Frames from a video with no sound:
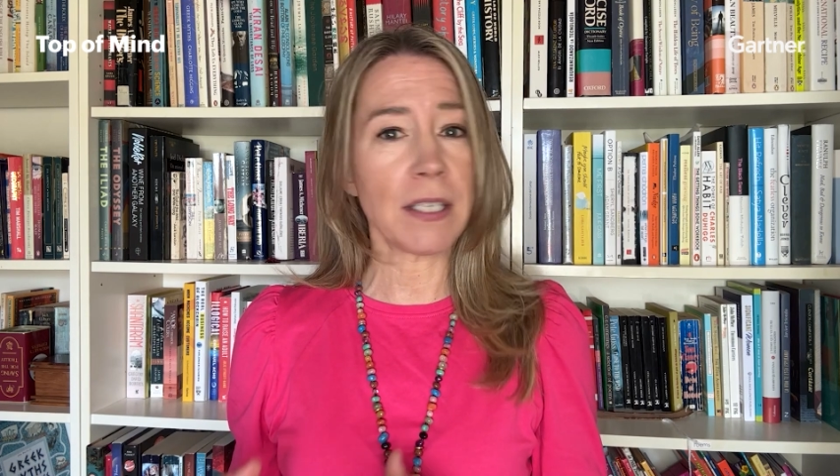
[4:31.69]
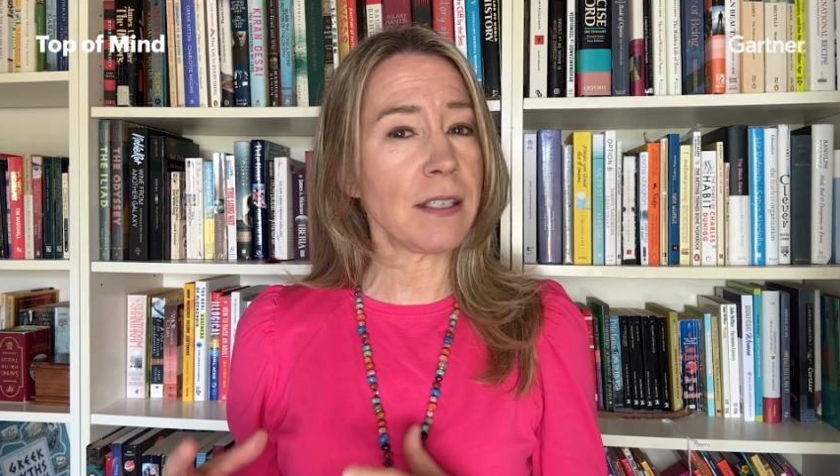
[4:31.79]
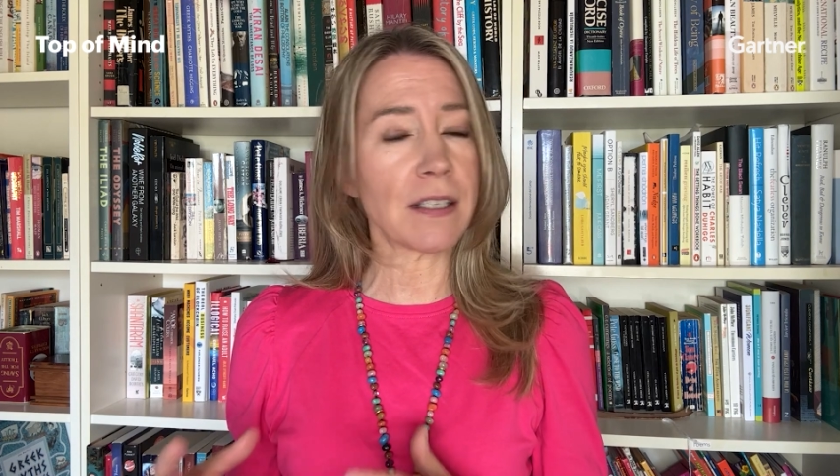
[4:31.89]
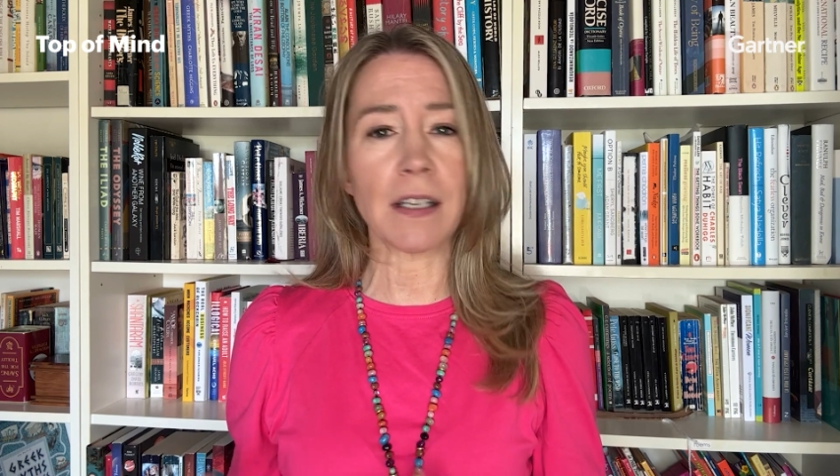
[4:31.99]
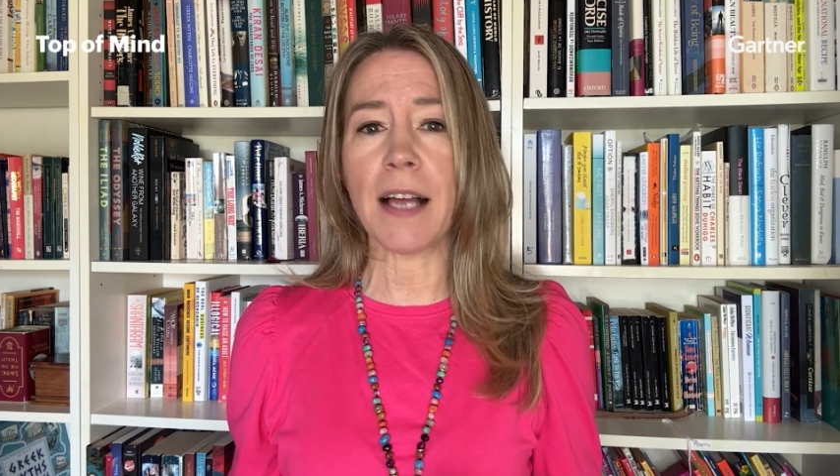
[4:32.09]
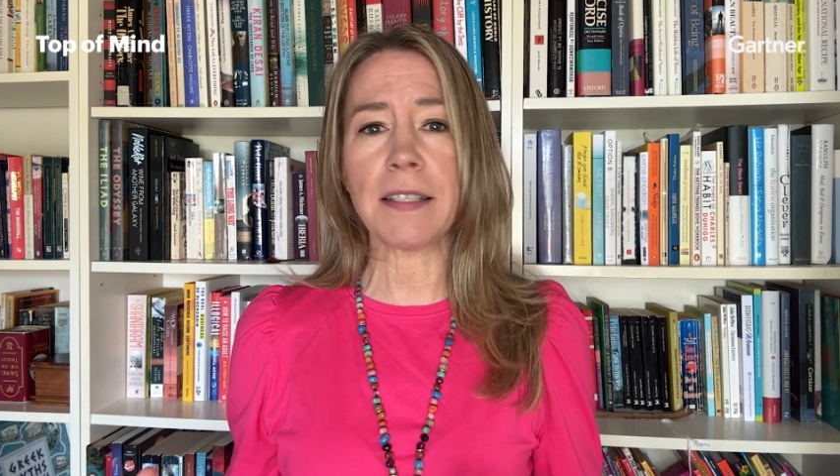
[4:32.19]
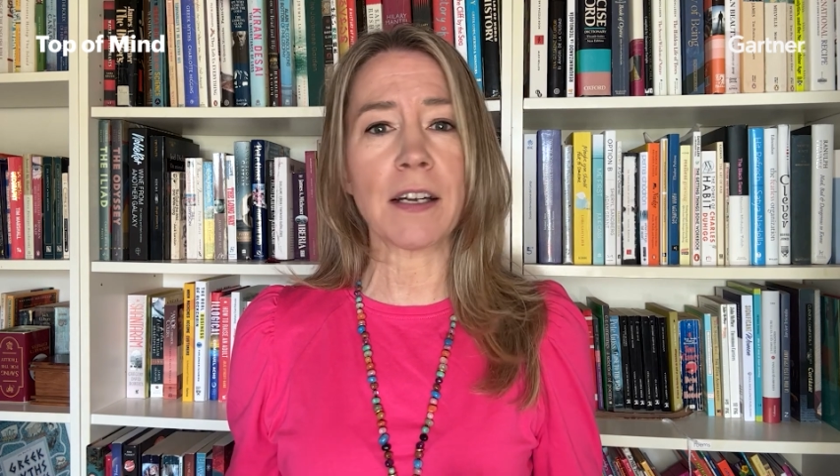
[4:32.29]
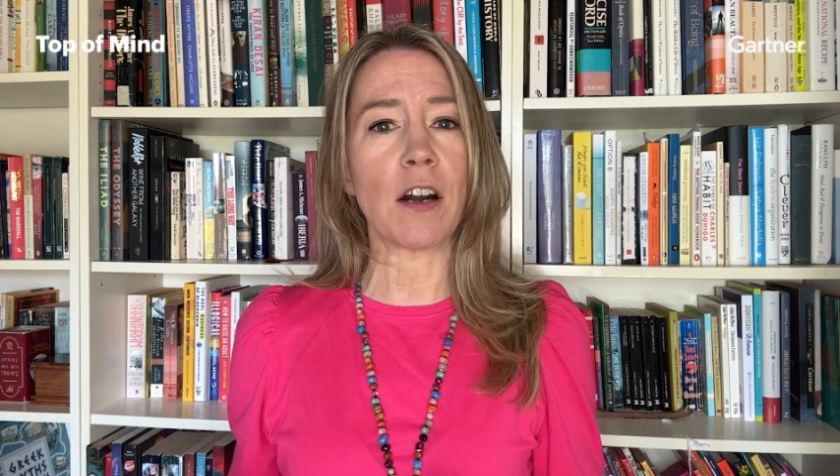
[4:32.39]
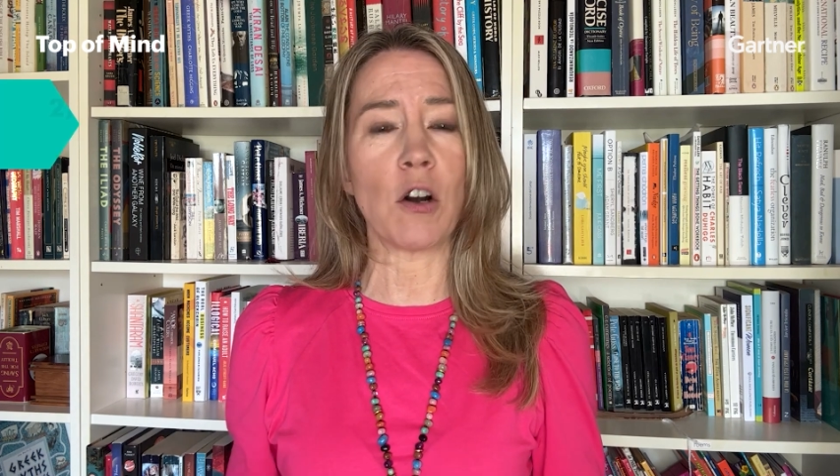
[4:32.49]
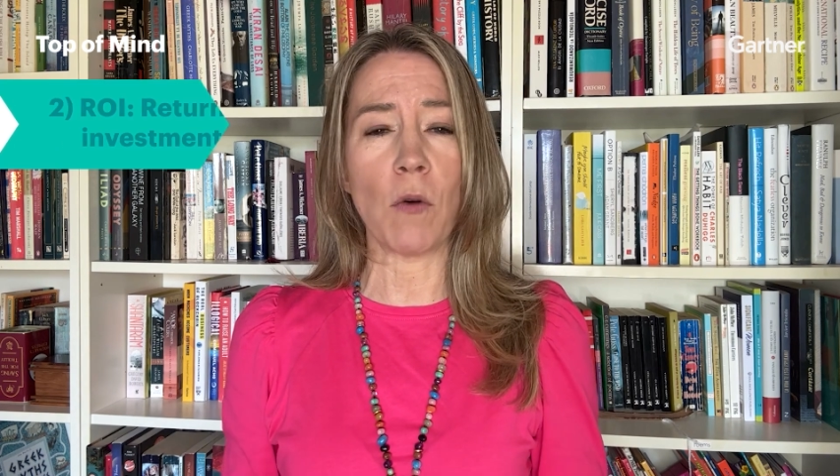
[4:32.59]
This is
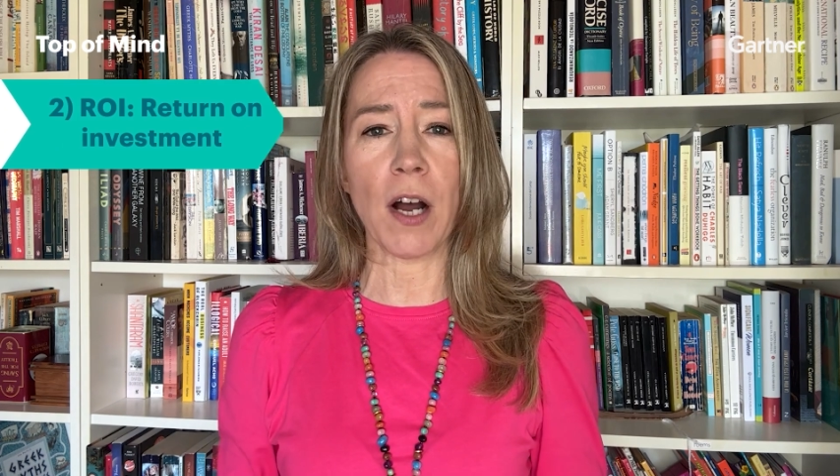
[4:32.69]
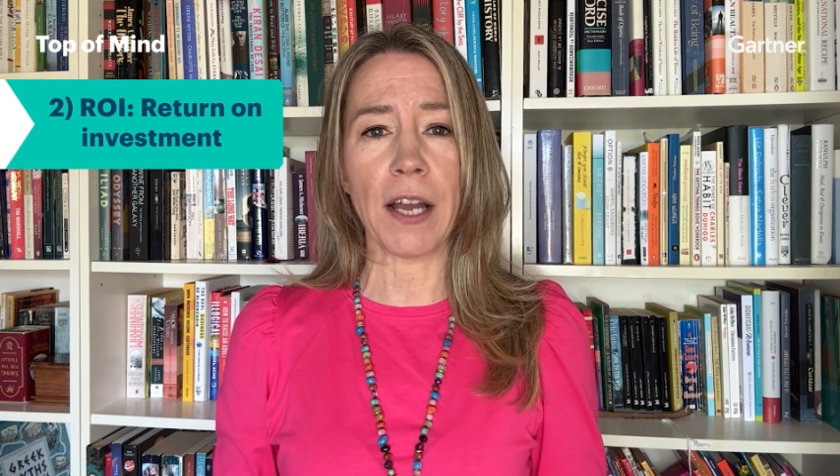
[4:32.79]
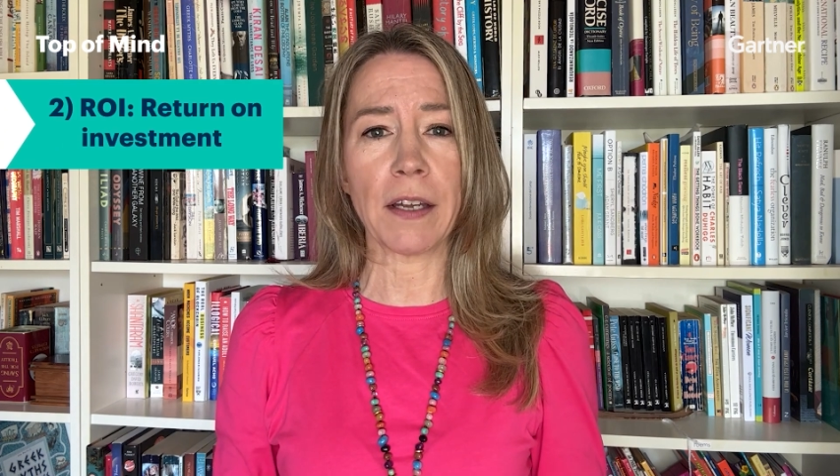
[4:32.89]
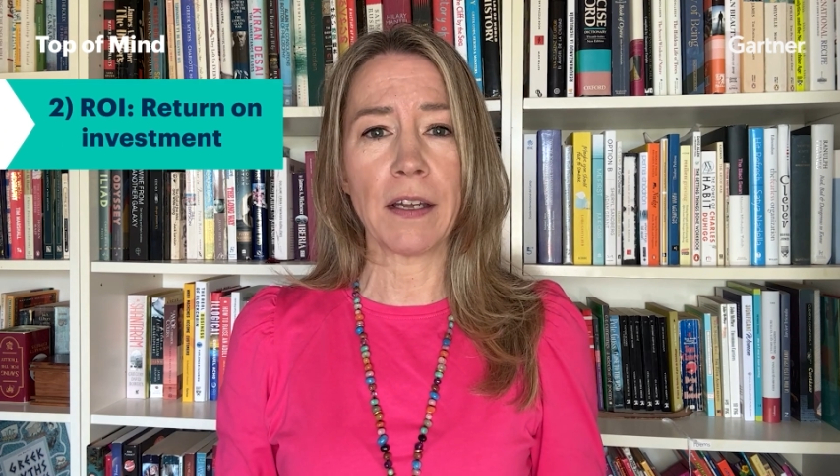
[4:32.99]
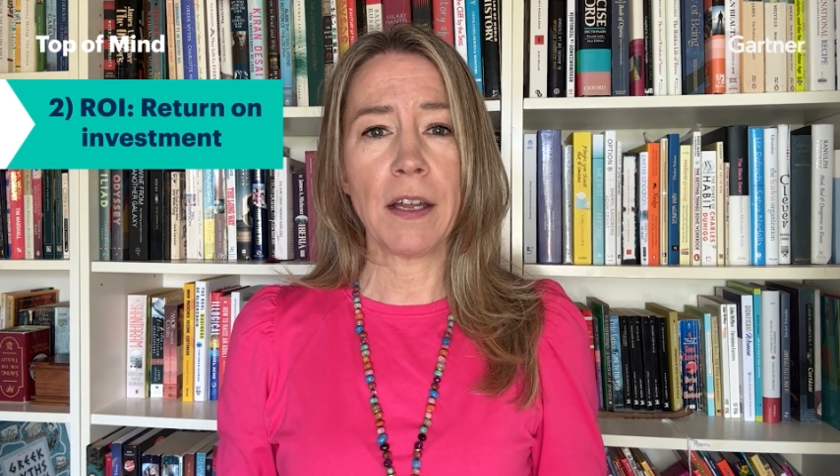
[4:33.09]
classic ROI.